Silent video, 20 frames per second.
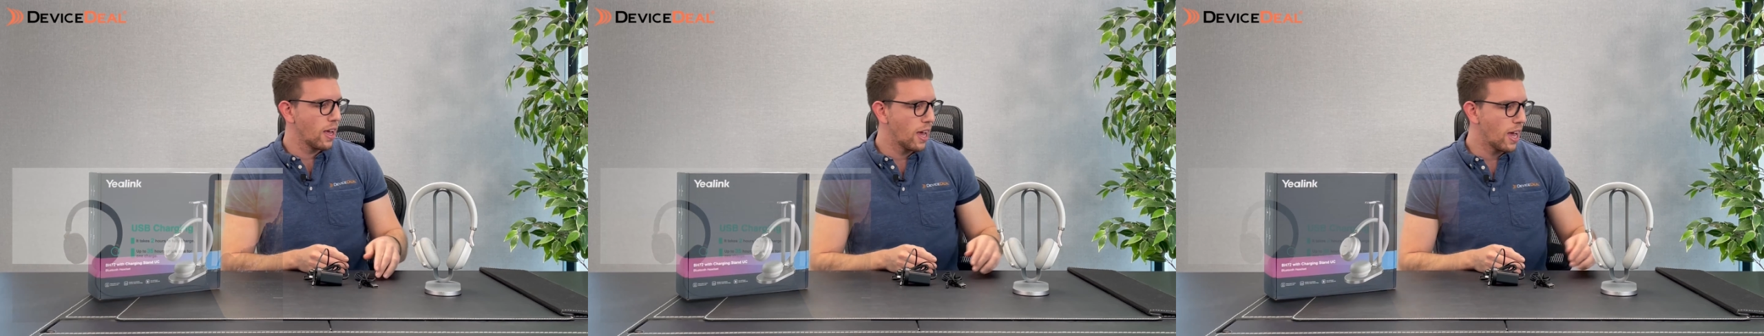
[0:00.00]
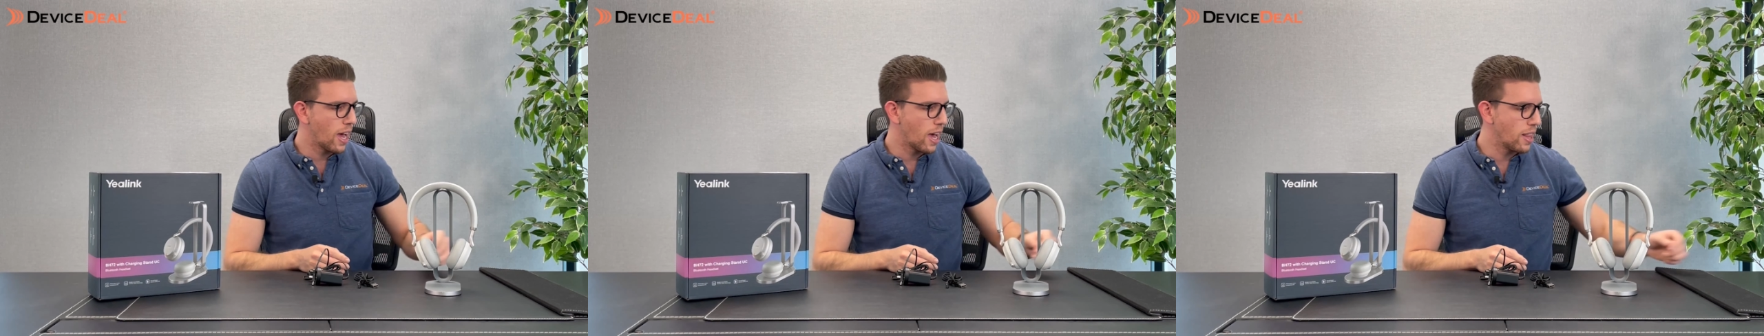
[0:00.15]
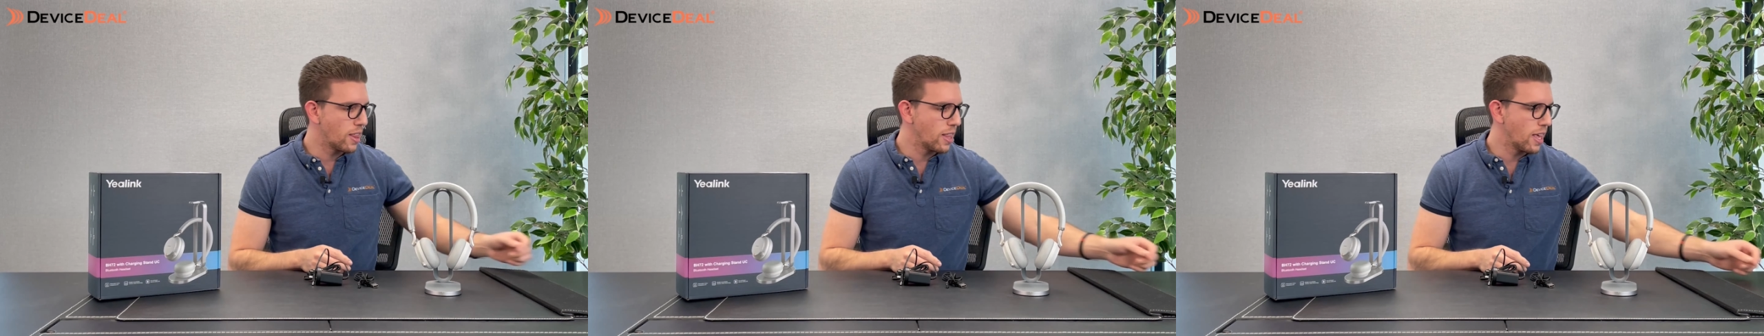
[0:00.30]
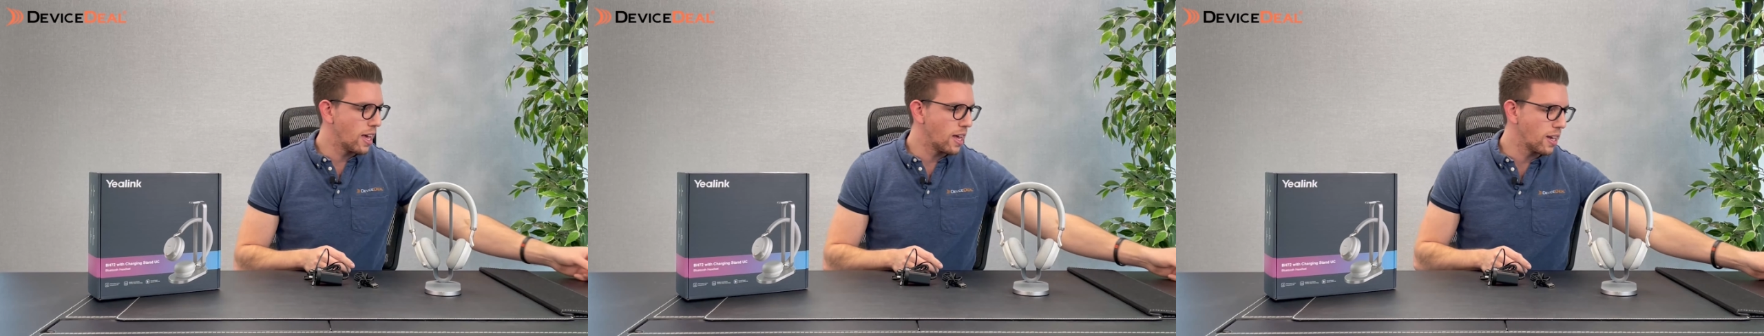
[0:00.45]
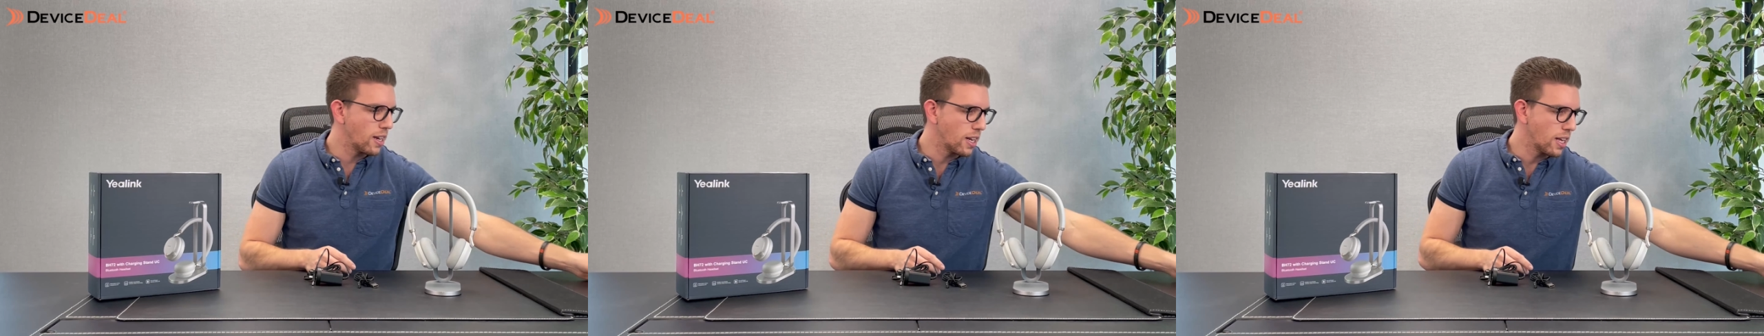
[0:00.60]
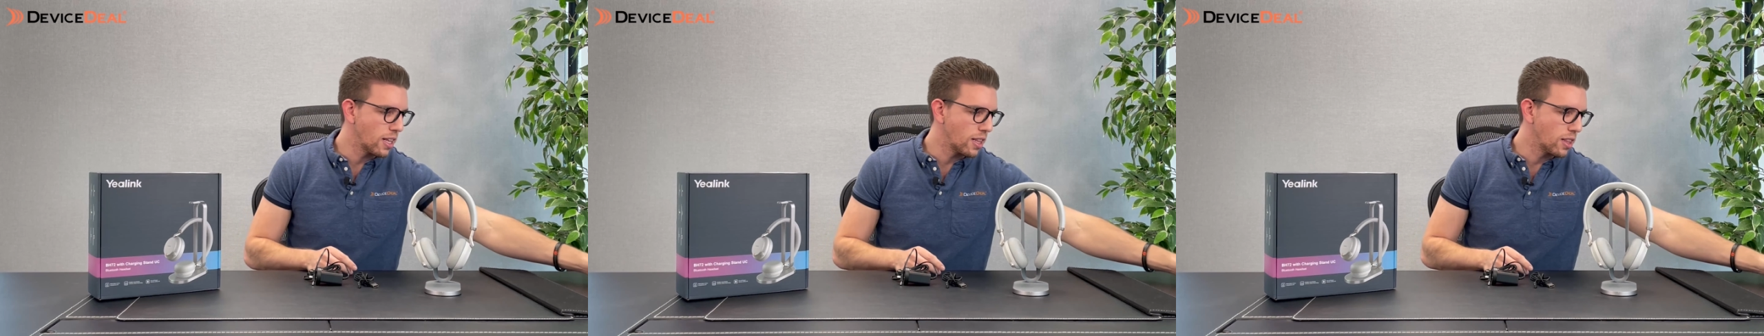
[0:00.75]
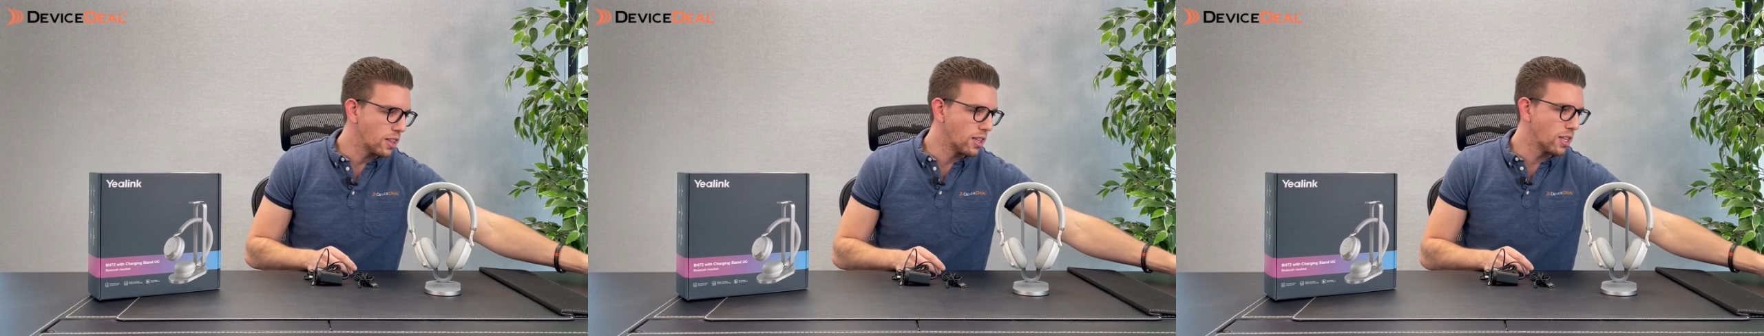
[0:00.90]
And then
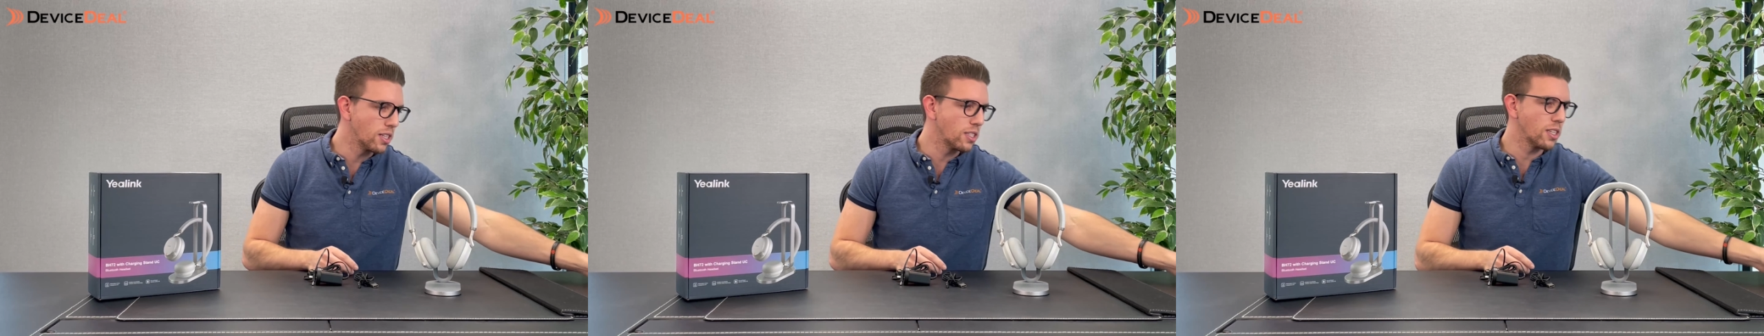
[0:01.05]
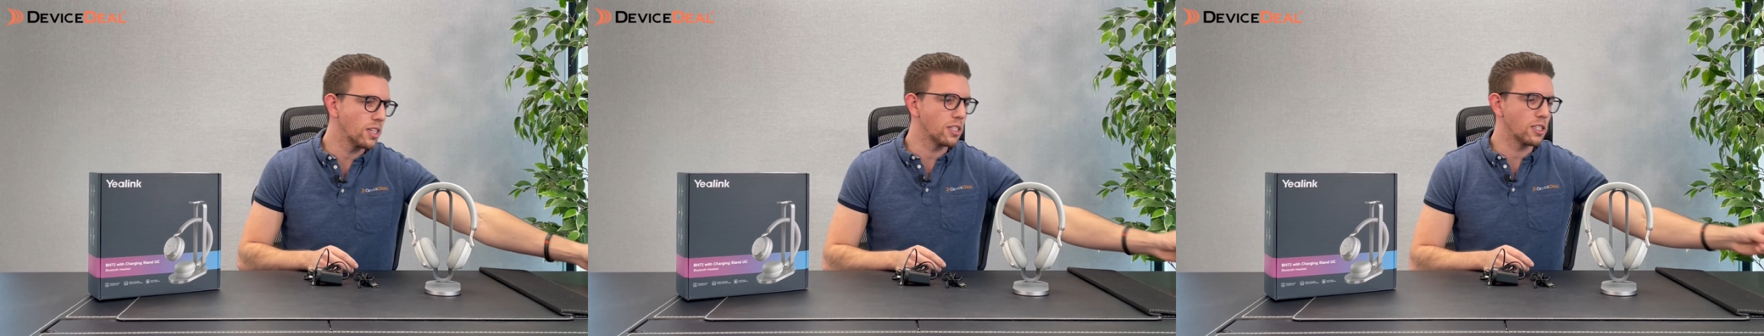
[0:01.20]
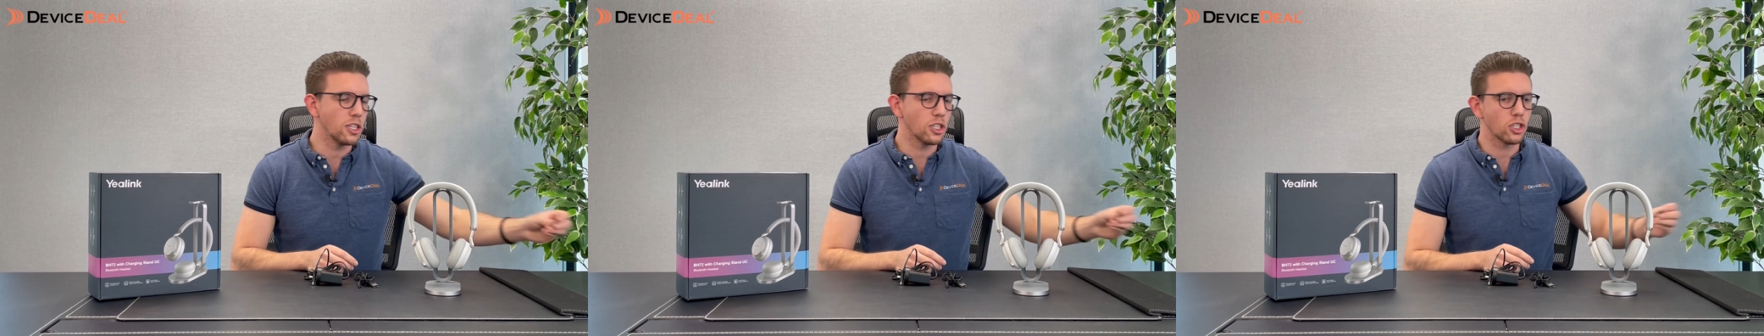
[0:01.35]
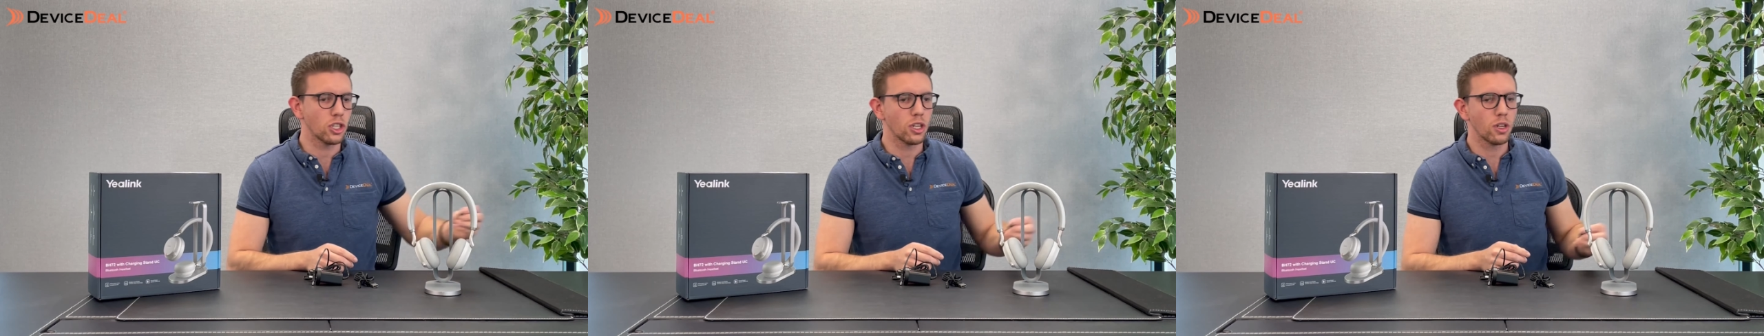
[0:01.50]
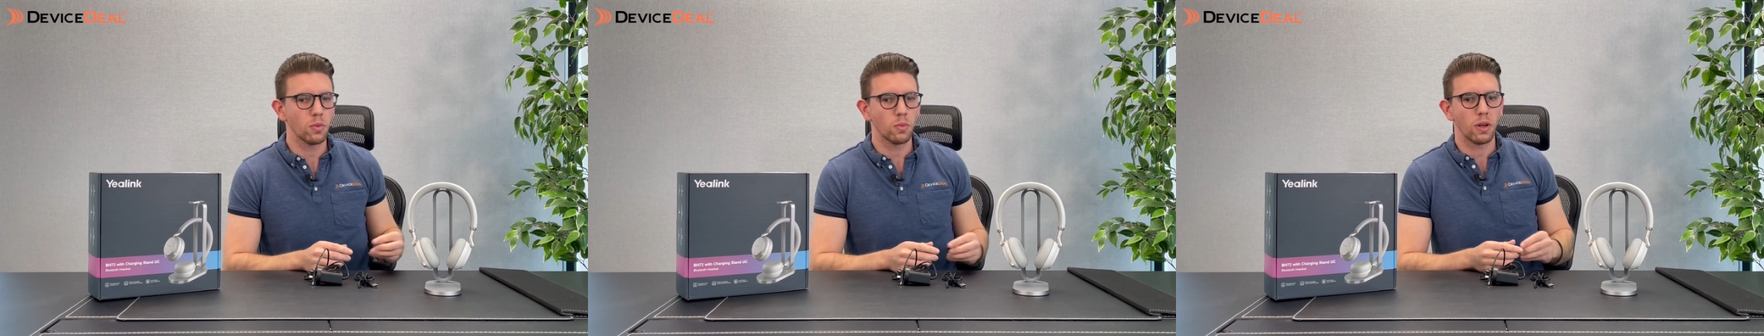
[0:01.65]
in this edition,